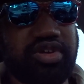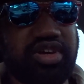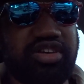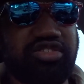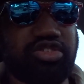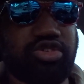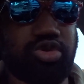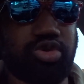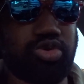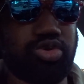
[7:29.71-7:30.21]

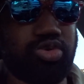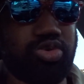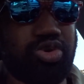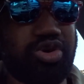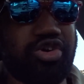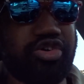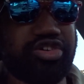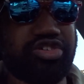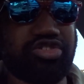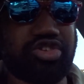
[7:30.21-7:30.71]
It's cool
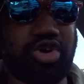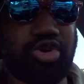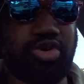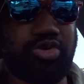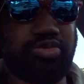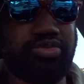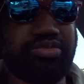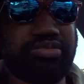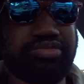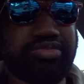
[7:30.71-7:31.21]
on its
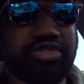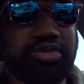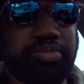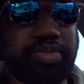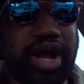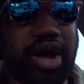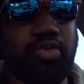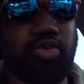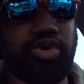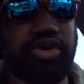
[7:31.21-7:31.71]
own,
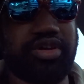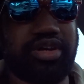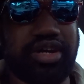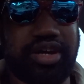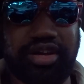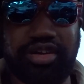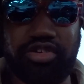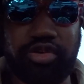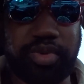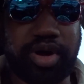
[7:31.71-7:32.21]
but I wouldn't
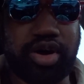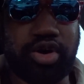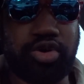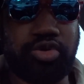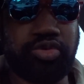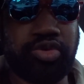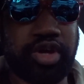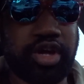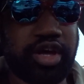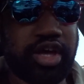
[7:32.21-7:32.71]
eat it on my
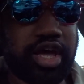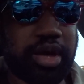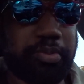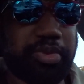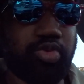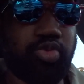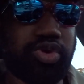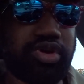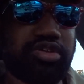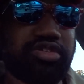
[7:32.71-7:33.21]
own.
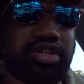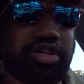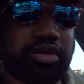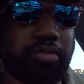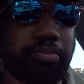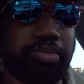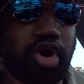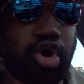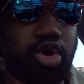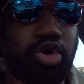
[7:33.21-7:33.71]
But when it's in
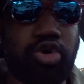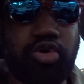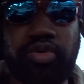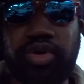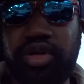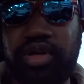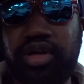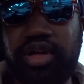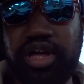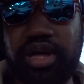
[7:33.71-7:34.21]
the bowl,
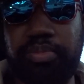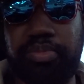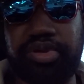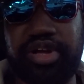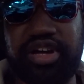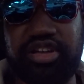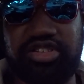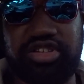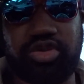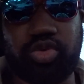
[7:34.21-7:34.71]
it
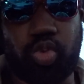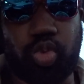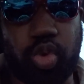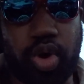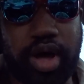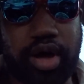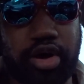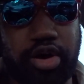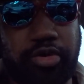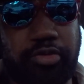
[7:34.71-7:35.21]
blends in
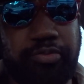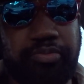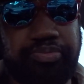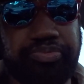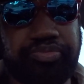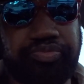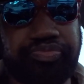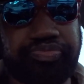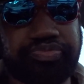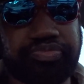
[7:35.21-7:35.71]
well.
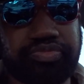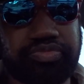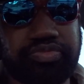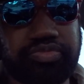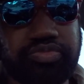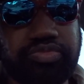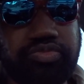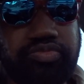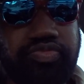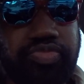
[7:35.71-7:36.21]

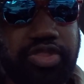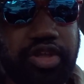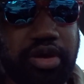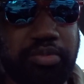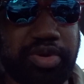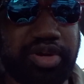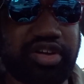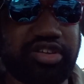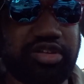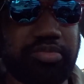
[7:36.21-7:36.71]

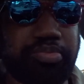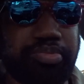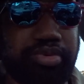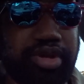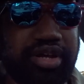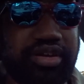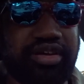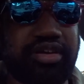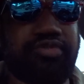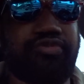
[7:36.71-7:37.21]
But does it
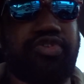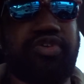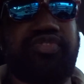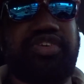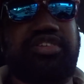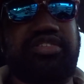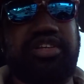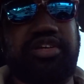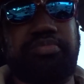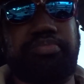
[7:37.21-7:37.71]
blend in a
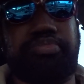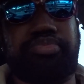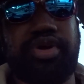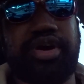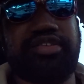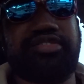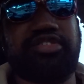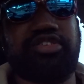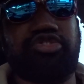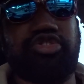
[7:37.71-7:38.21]
50-cent
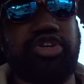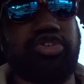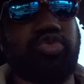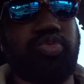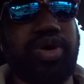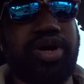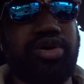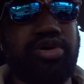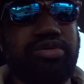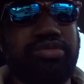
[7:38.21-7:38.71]
price increase
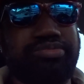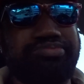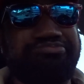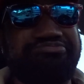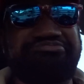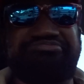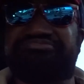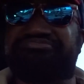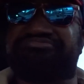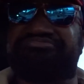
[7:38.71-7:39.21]
well?
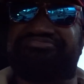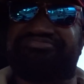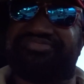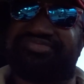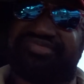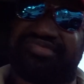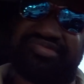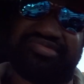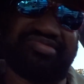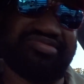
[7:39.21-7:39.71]

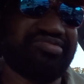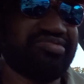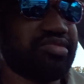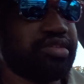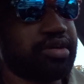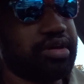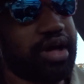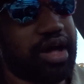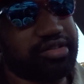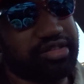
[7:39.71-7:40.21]

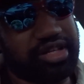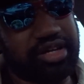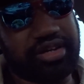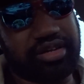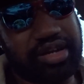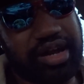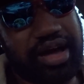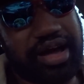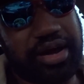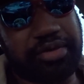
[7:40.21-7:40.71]
I
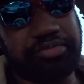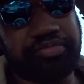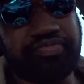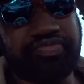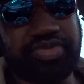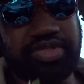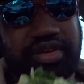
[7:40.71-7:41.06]
think not.